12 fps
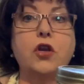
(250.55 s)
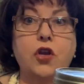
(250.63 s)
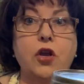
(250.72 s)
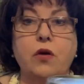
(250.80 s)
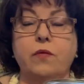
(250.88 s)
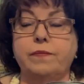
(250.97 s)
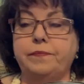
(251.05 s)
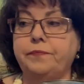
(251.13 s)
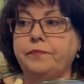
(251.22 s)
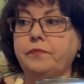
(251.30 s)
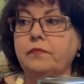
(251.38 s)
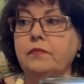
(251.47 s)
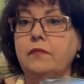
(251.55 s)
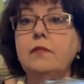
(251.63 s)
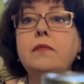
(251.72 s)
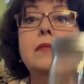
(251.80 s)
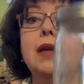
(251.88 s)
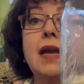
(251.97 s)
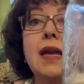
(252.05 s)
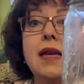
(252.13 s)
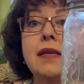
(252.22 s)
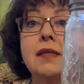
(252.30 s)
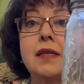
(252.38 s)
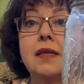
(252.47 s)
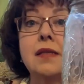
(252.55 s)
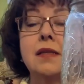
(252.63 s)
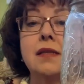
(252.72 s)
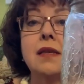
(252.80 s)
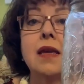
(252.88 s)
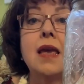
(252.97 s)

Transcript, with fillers: No. Is this